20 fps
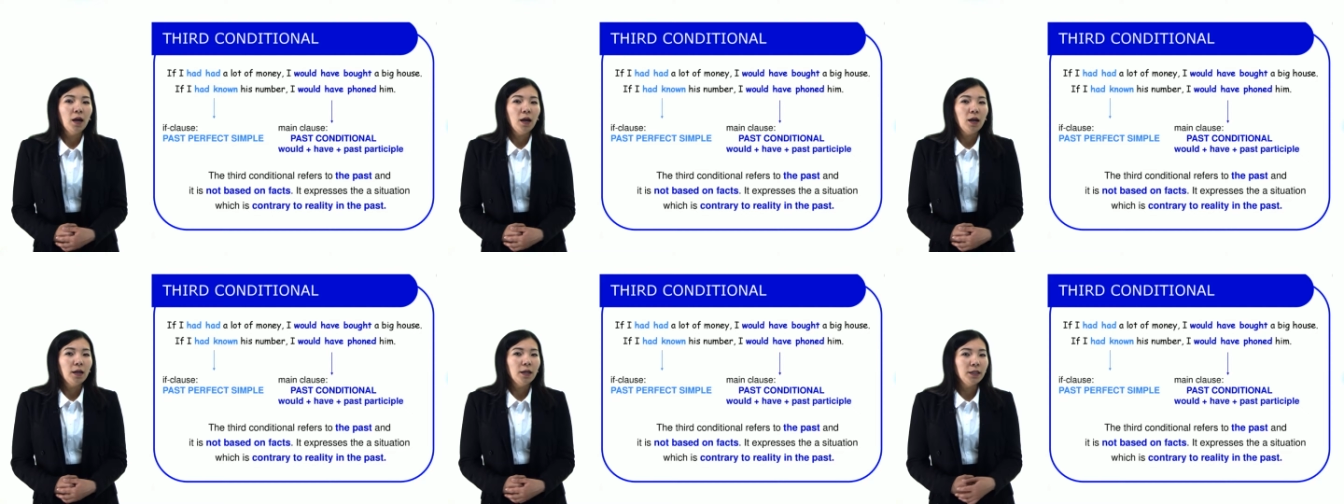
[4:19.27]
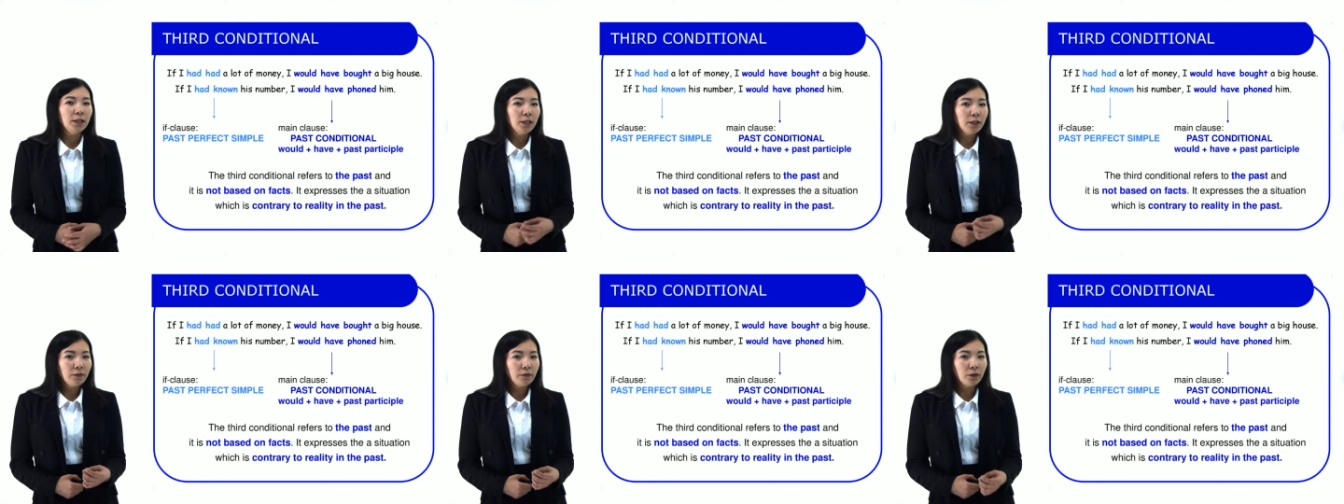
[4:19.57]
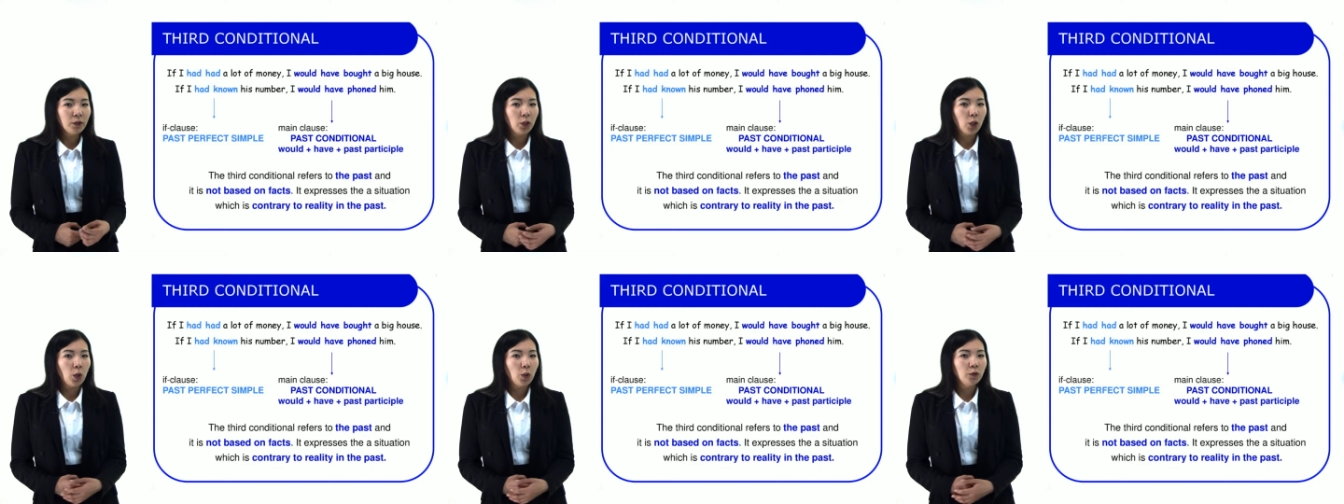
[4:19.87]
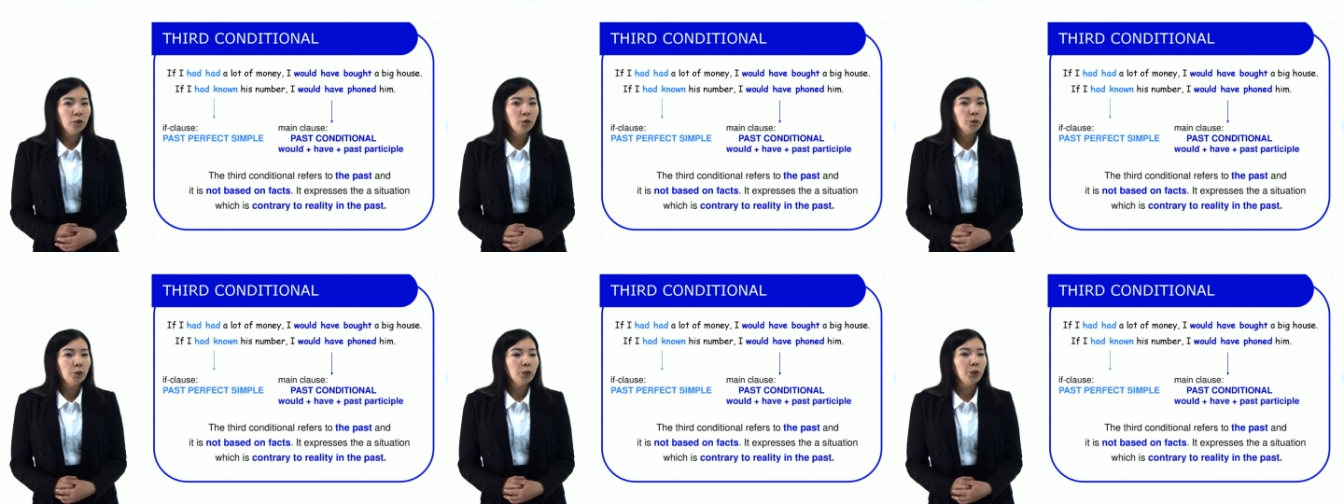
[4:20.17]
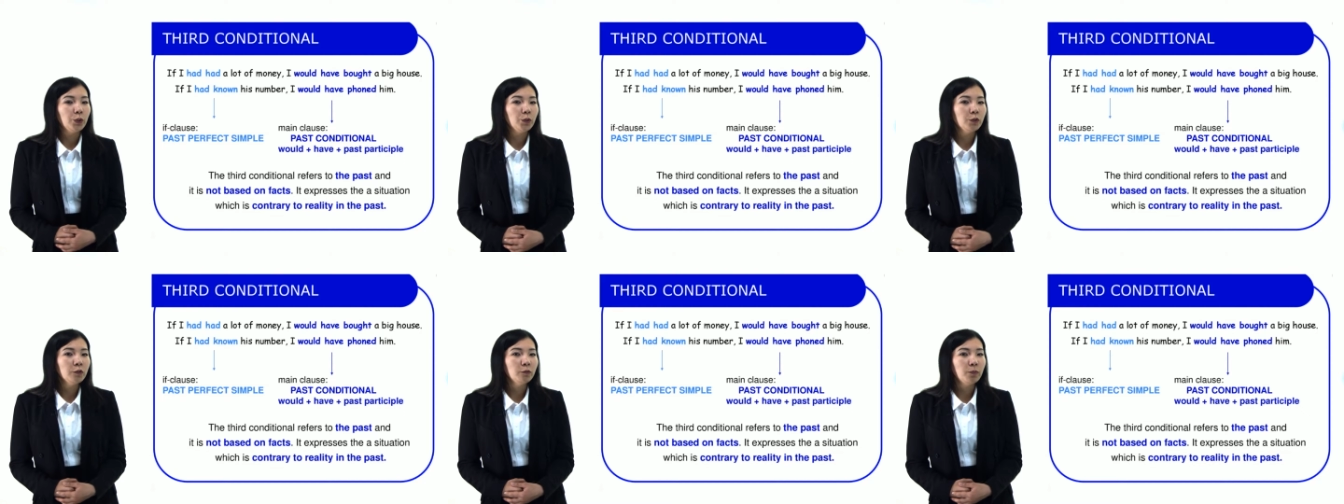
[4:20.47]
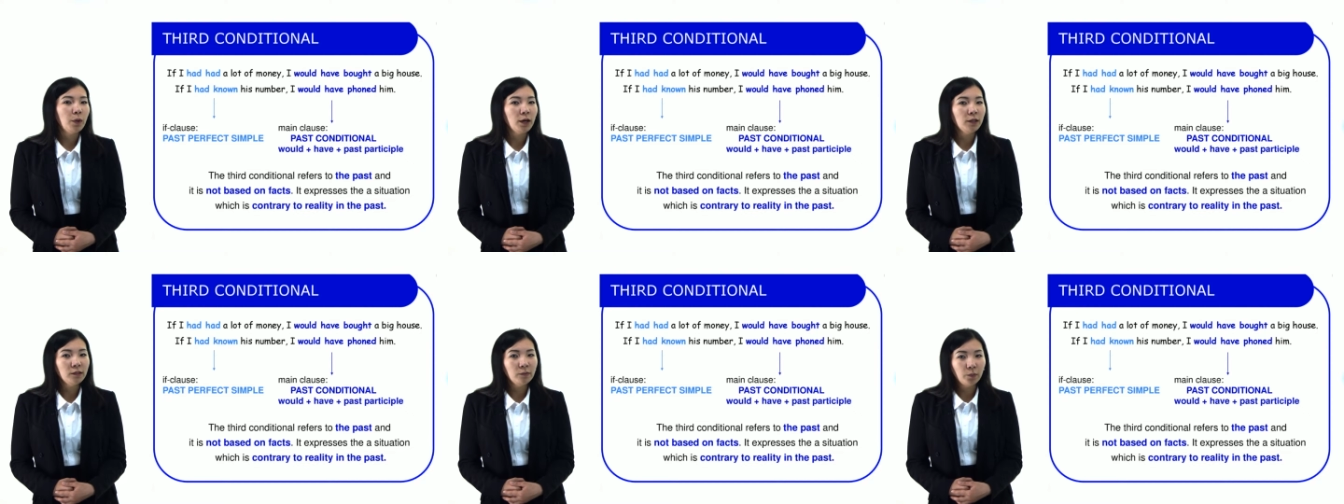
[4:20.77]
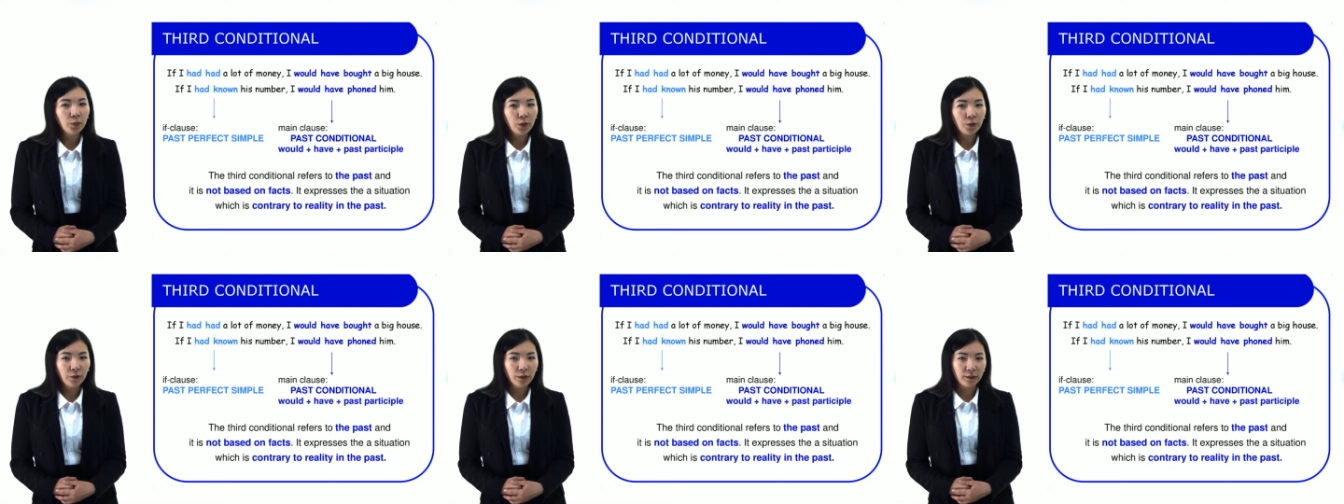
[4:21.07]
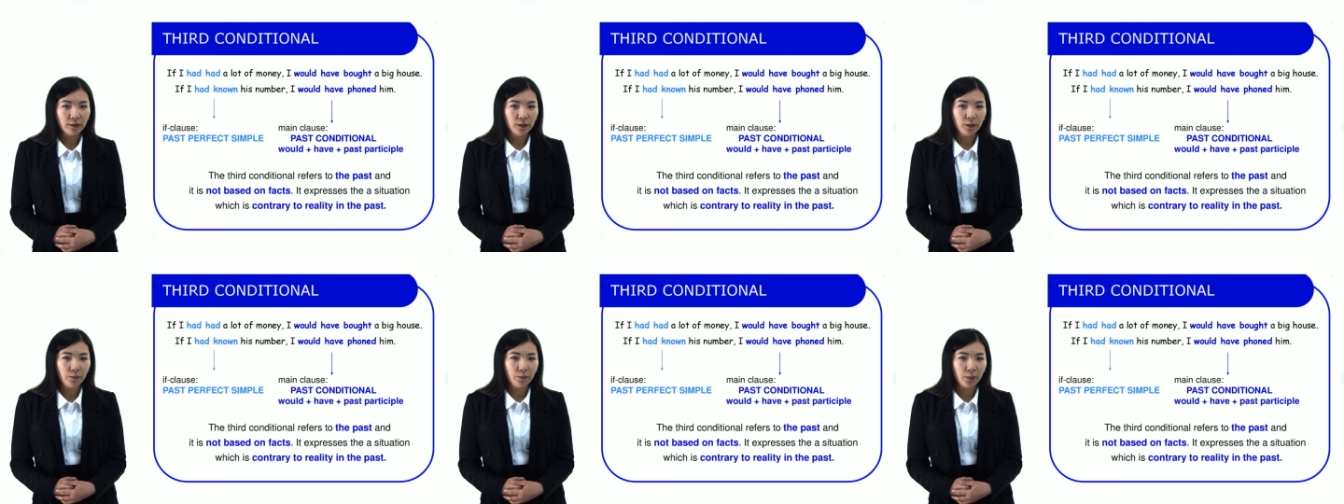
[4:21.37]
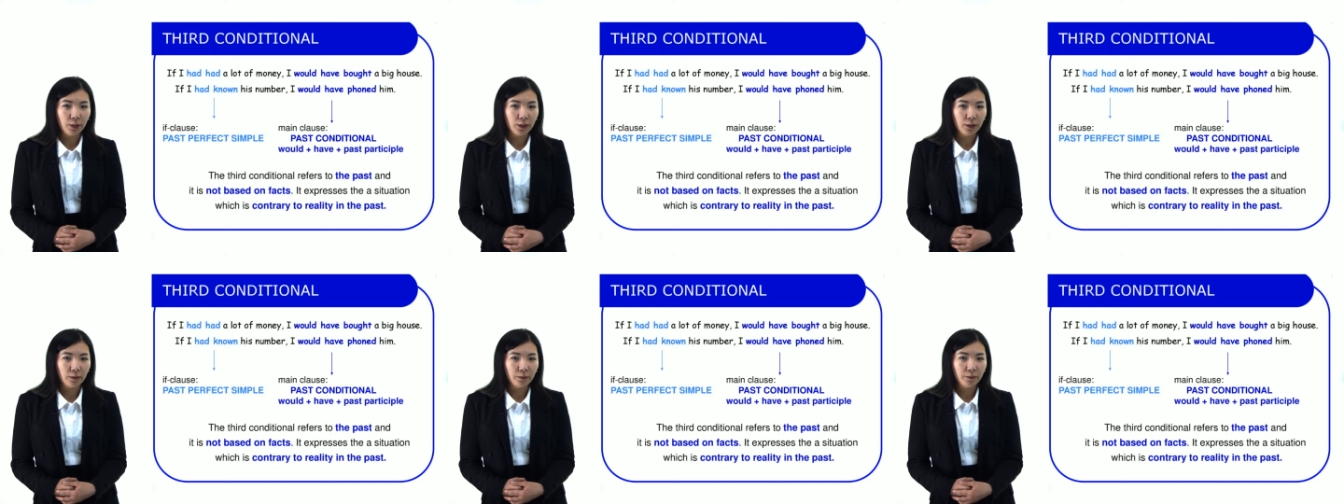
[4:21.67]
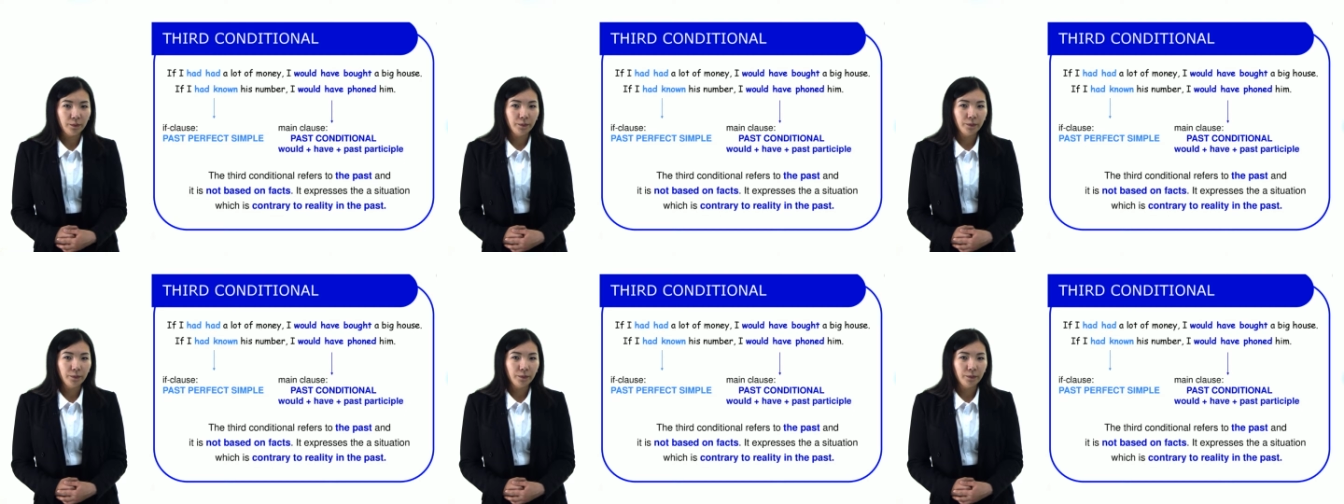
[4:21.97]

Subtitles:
In if clause, we use past perfect simple.